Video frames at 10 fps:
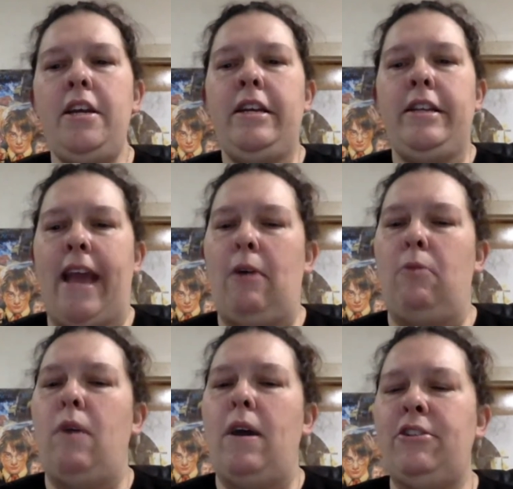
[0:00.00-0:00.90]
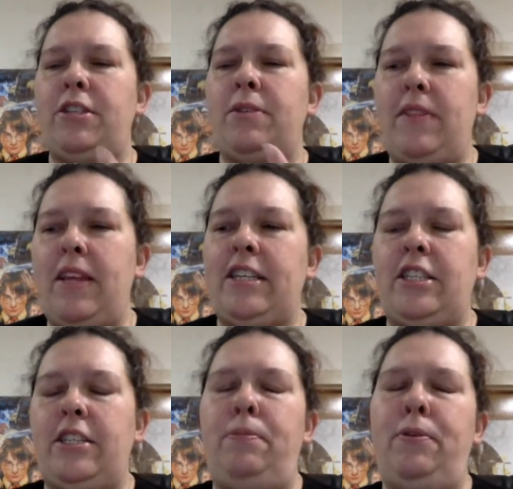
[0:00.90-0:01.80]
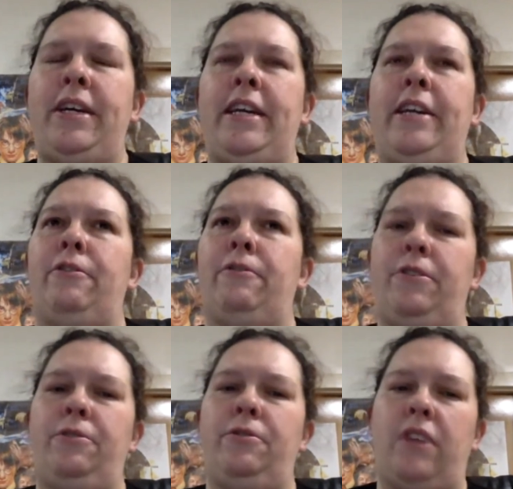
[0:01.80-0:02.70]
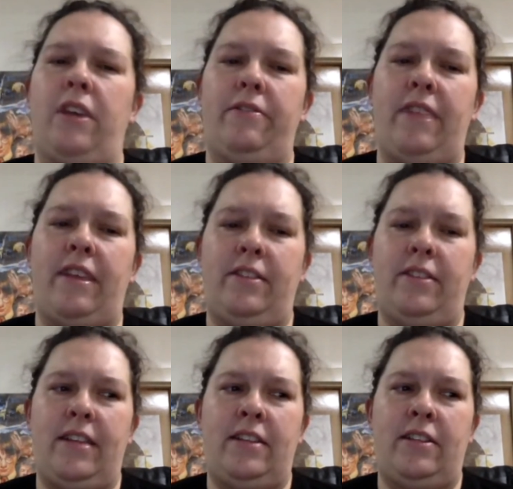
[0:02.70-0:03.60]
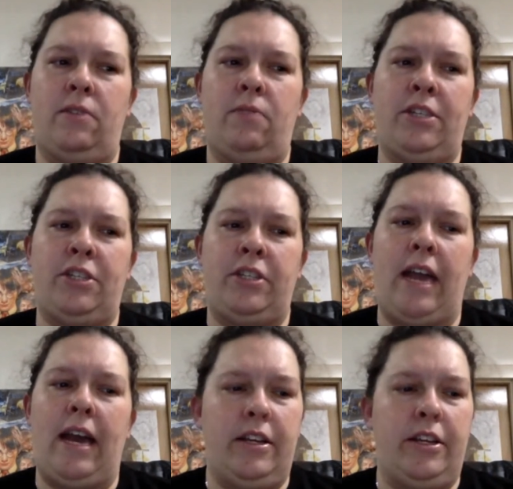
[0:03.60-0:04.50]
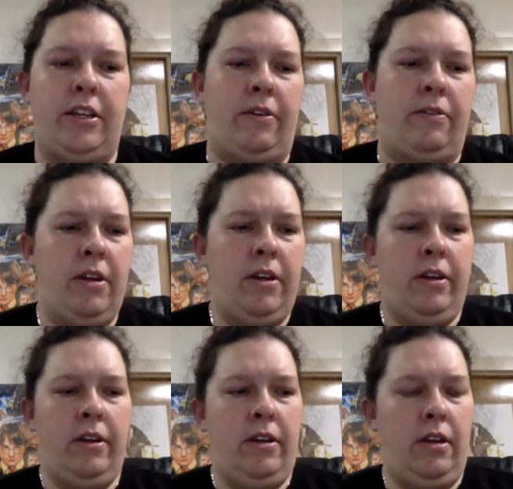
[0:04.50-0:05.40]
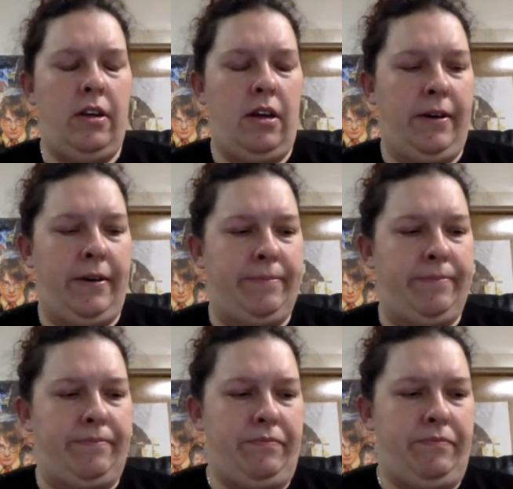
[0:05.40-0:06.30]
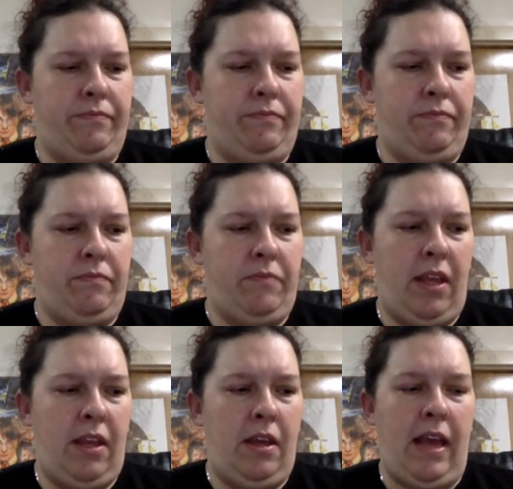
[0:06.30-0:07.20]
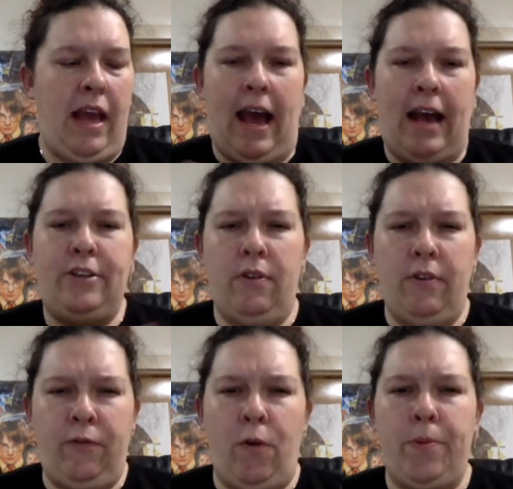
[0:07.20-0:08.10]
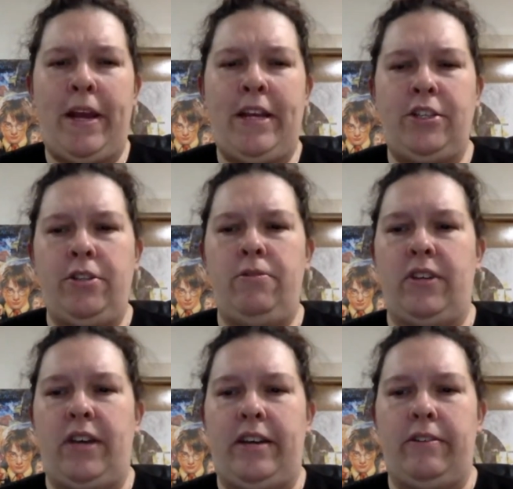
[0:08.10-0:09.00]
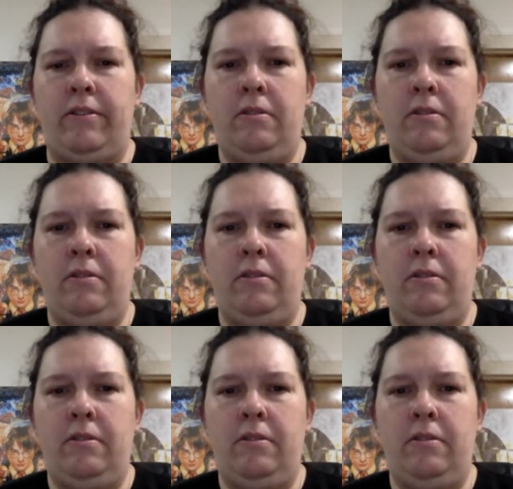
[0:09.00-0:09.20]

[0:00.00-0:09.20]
Now, what are some things to put in your newsletter? That's the question. Um, I do a 4-page newsletter,